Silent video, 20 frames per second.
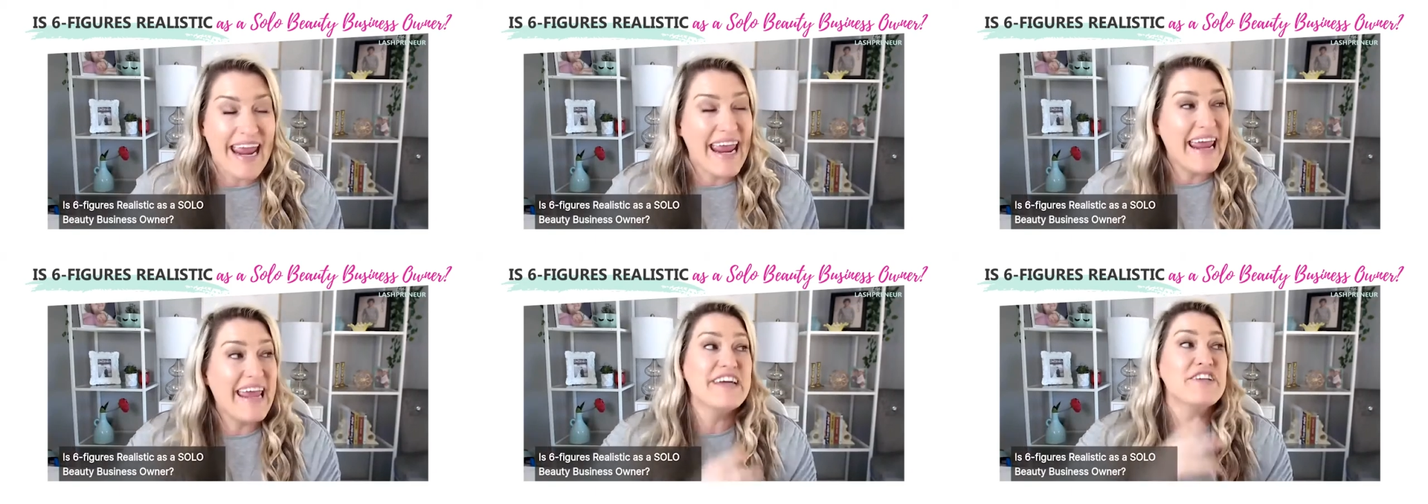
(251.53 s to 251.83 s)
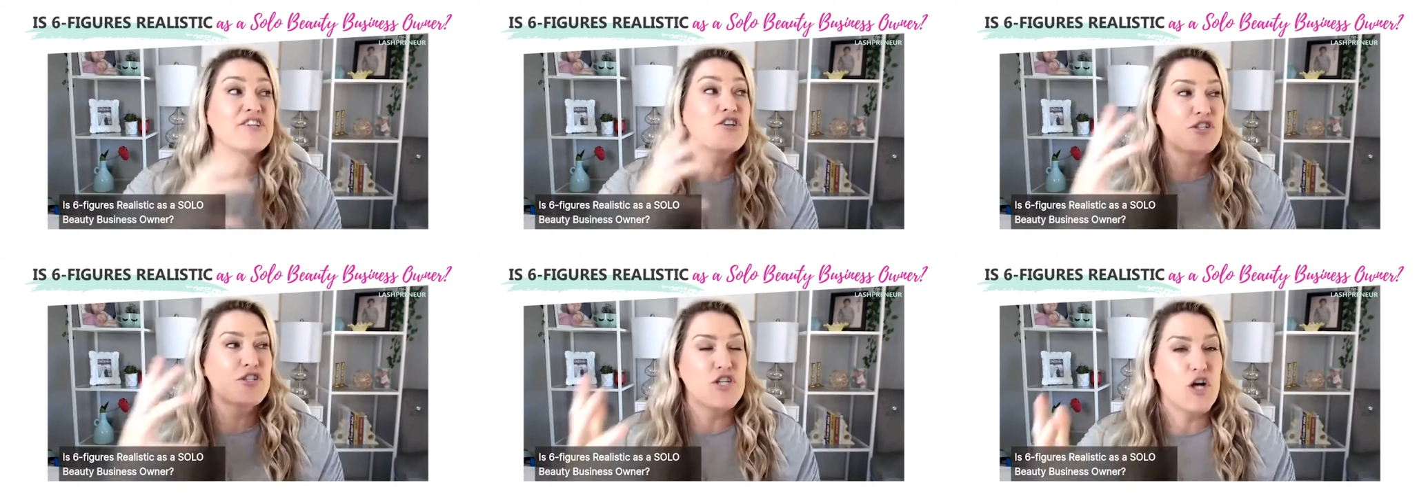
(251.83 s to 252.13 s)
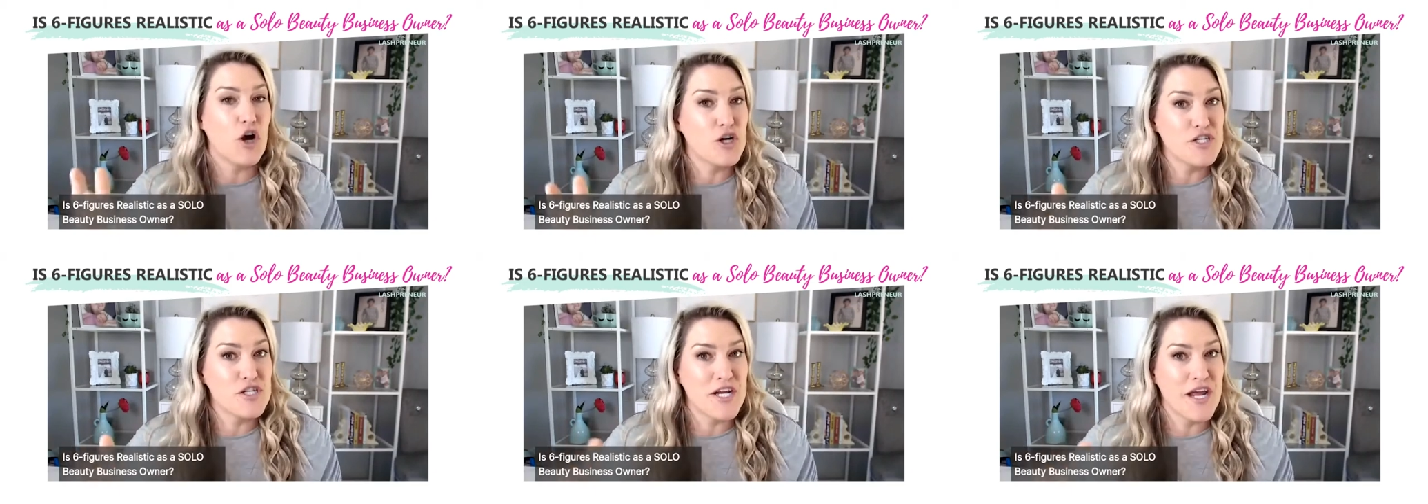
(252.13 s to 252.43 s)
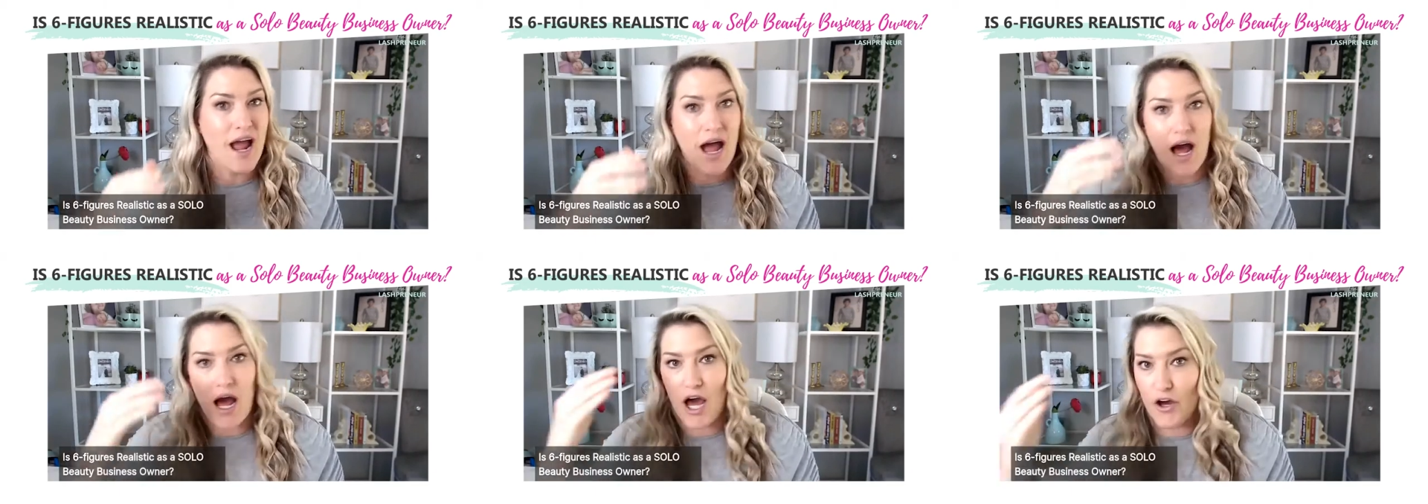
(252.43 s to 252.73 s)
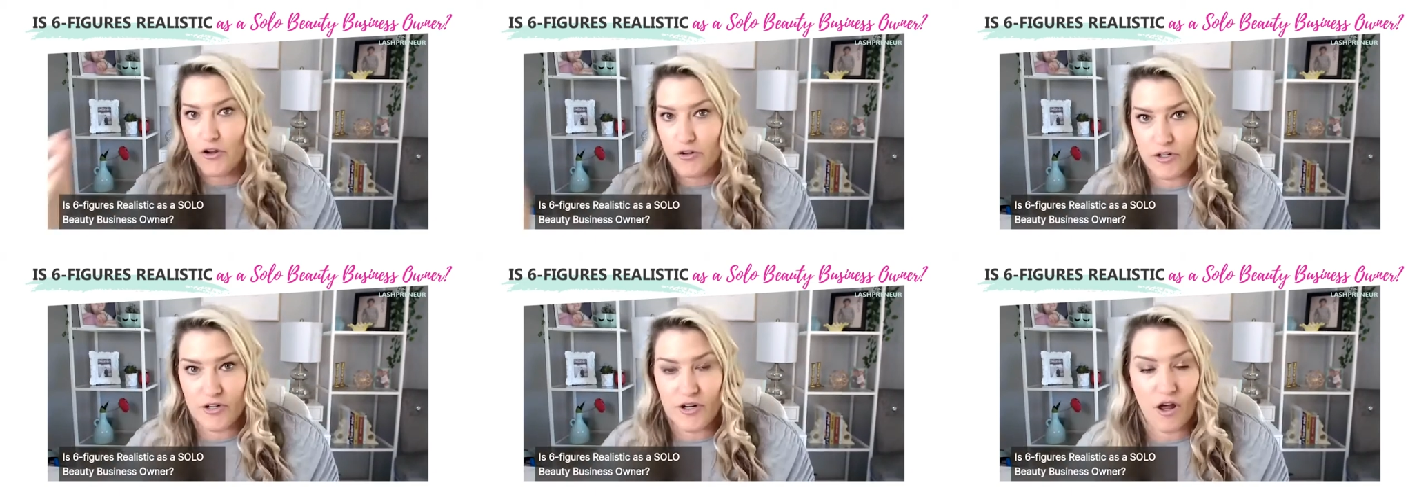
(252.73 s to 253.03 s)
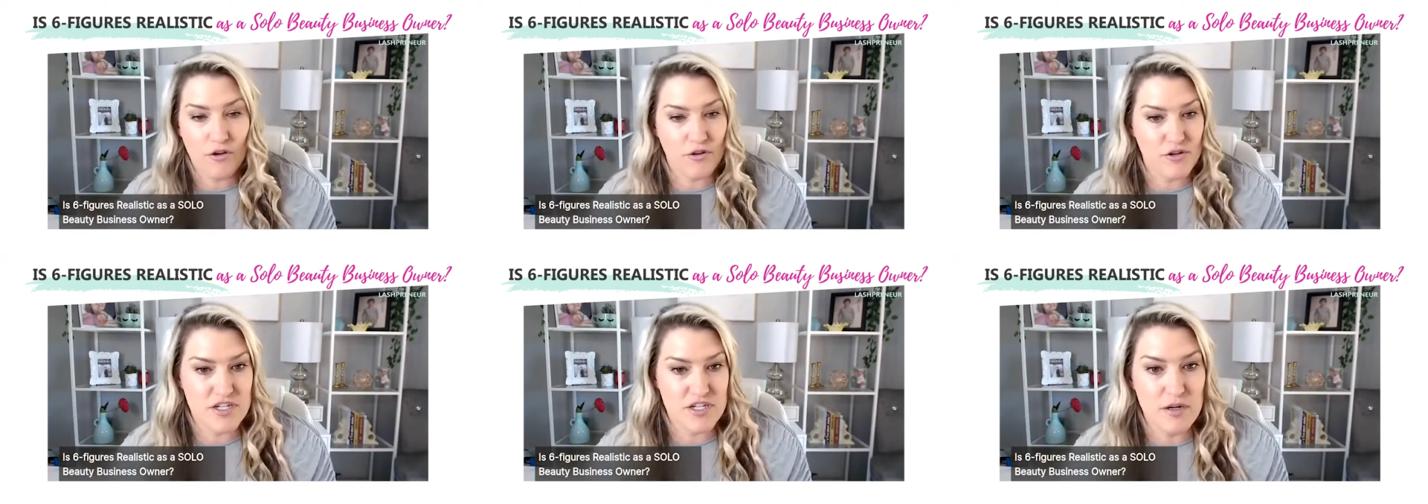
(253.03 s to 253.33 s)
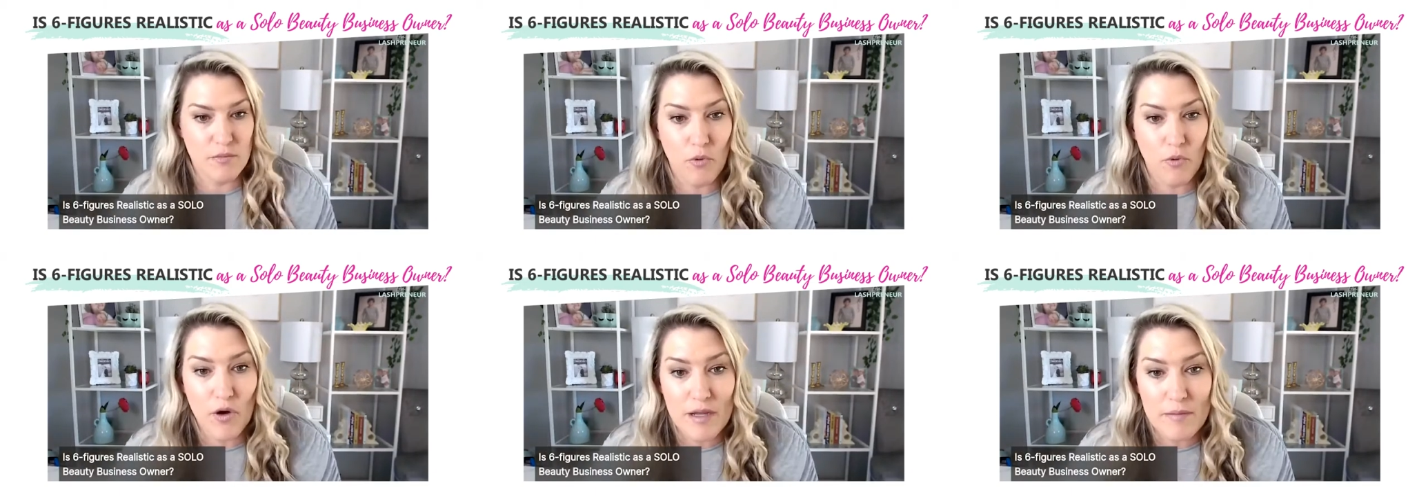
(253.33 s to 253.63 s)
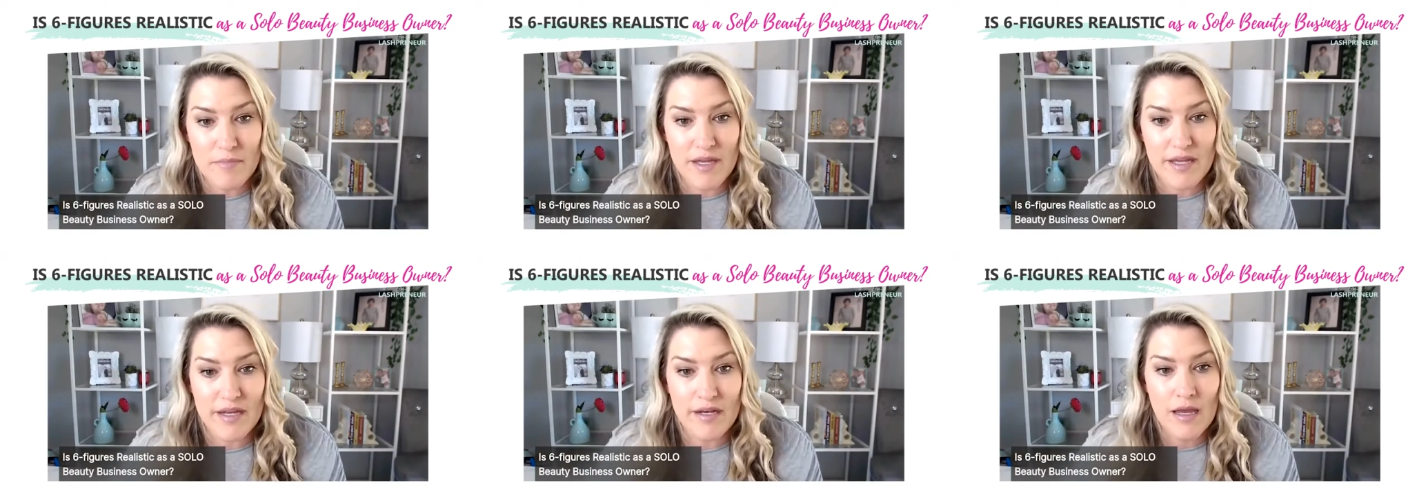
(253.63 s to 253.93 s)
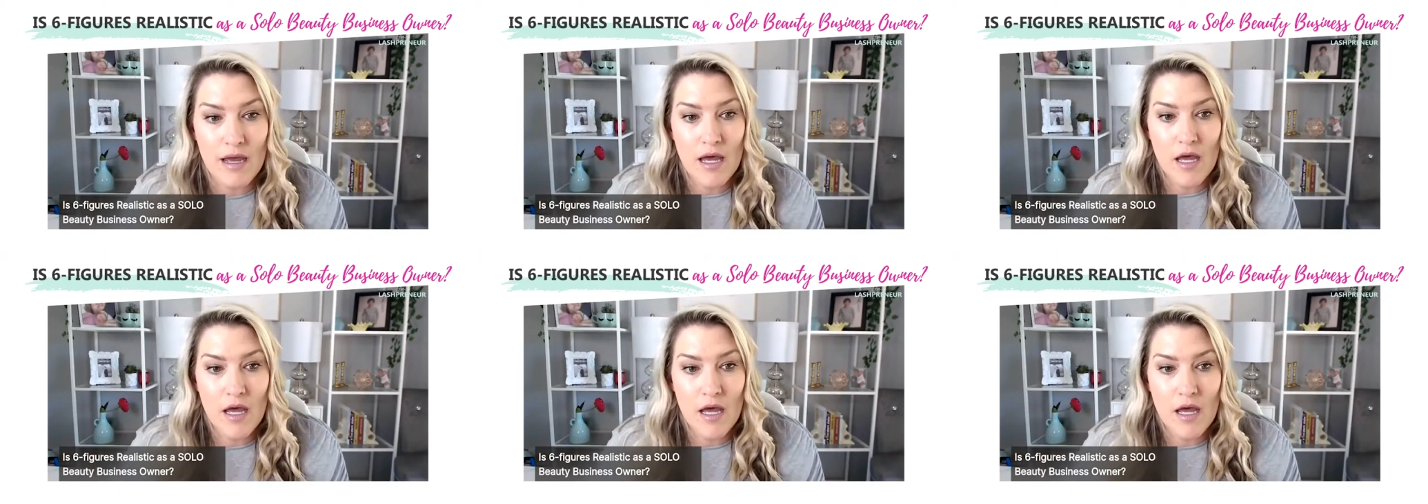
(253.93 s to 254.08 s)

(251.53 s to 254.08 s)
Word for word: and you're charging $100 an appointment,